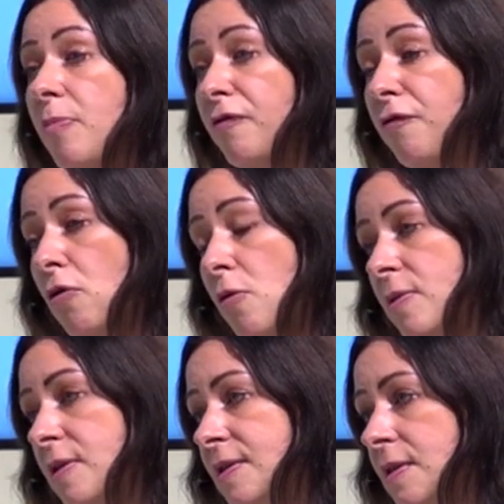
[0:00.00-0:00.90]

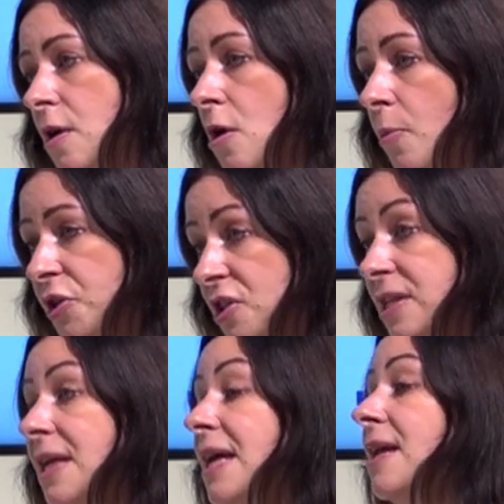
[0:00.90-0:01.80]
performance, which is
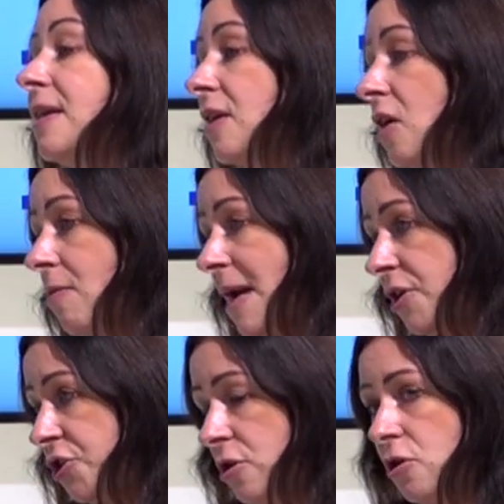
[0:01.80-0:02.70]
leading the
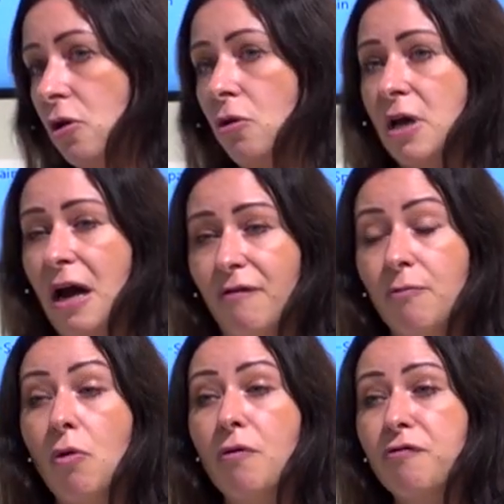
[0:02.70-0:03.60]
correction. You know, you have
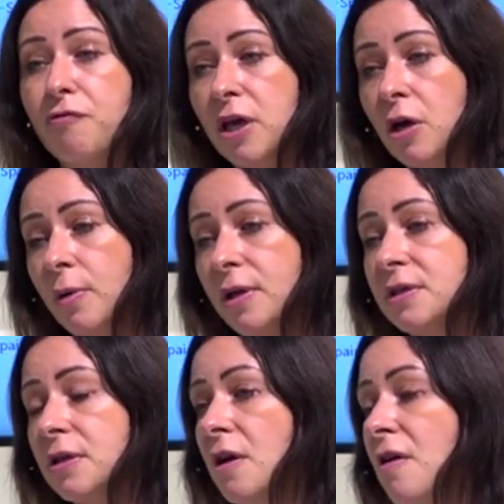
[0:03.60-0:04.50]
more
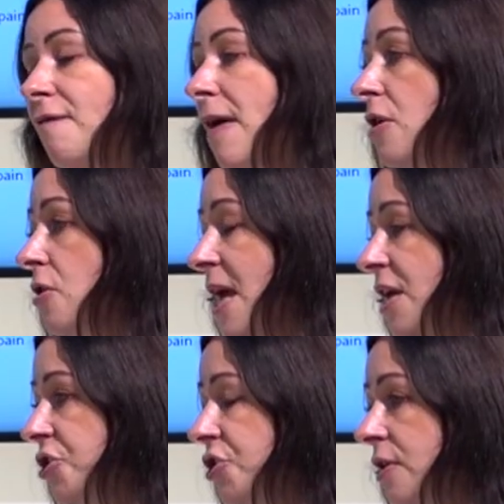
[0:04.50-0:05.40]
frequent
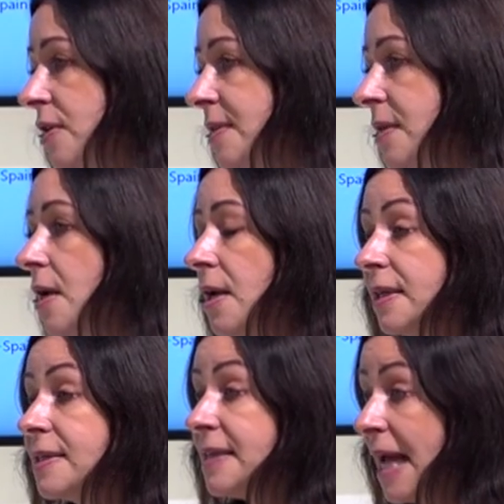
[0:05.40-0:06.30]
valuations.
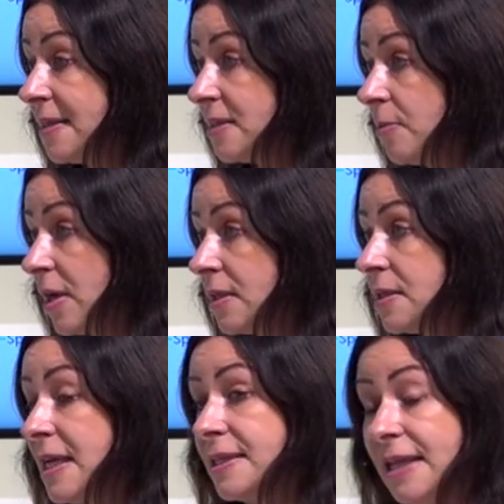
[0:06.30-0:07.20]
The
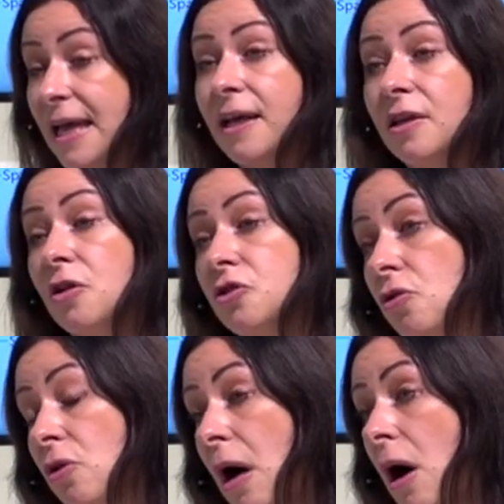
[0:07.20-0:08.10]
sentiment is taken
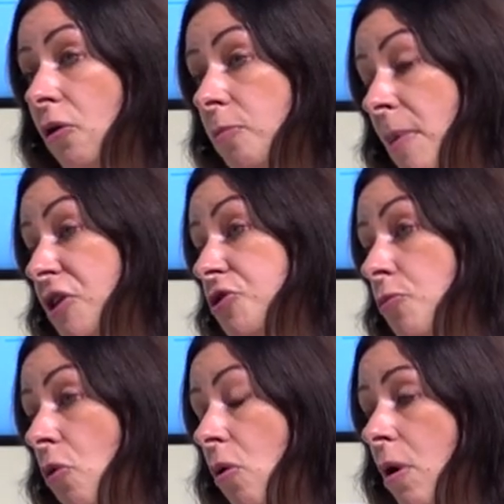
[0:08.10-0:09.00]
into account much
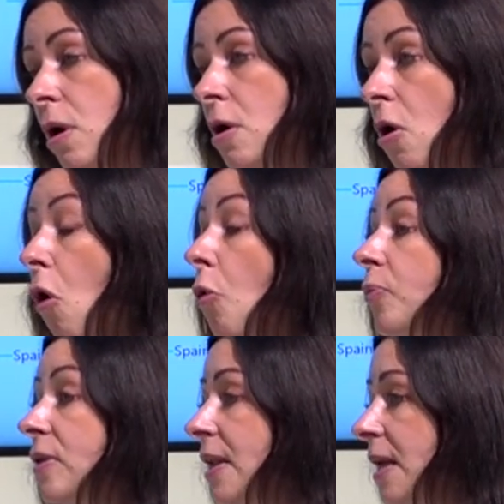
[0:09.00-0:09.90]
more
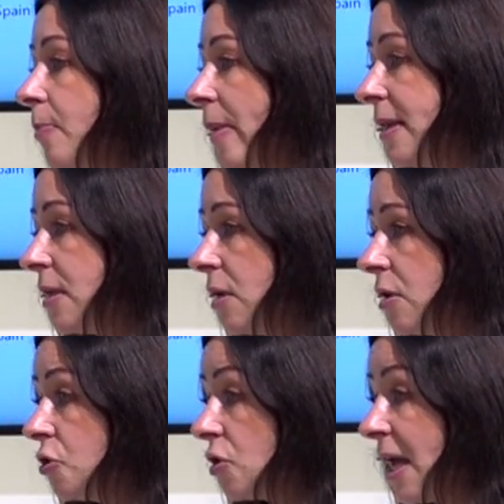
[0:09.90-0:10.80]
openly by
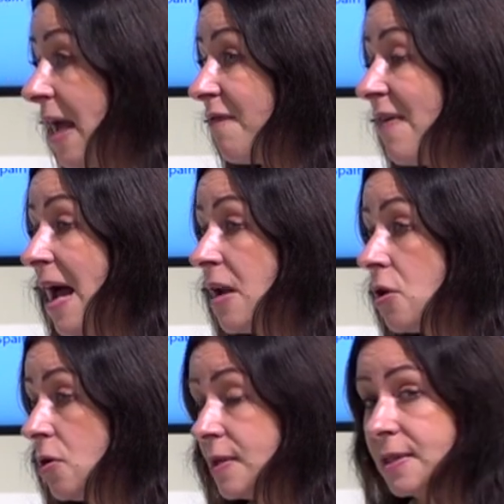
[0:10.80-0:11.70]
the UK
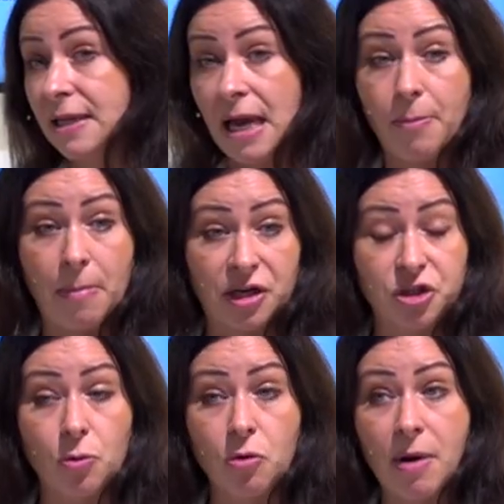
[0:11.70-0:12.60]
valuers. They are
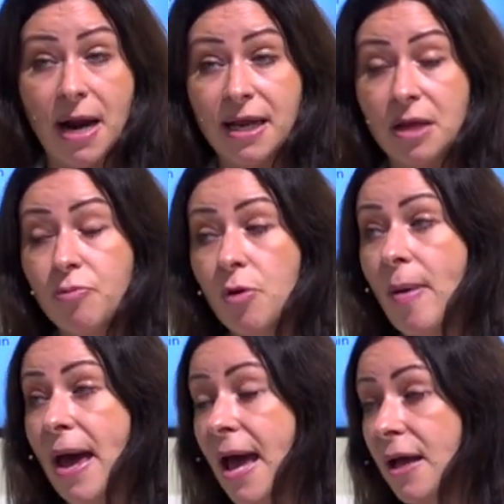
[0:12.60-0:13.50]
much more ready and
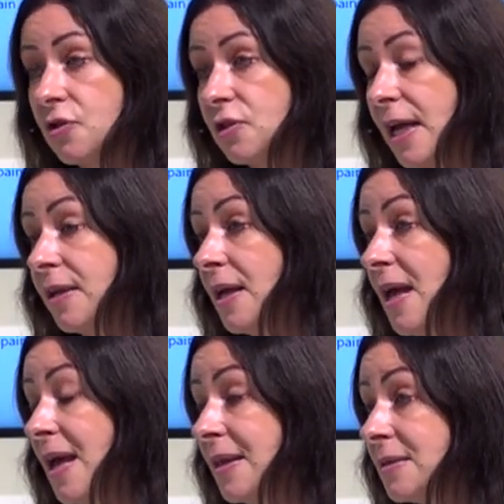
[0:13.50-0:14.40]
prepared to take the
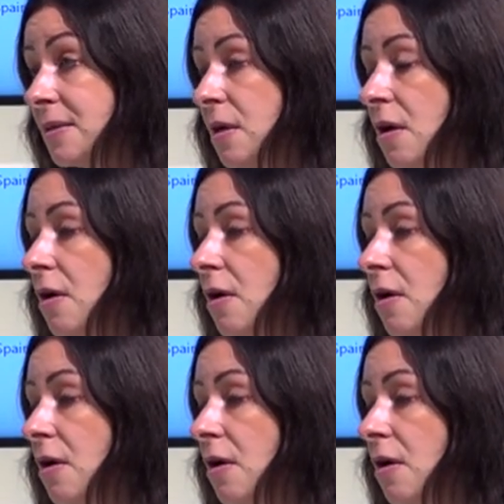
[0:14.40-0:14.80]
hit,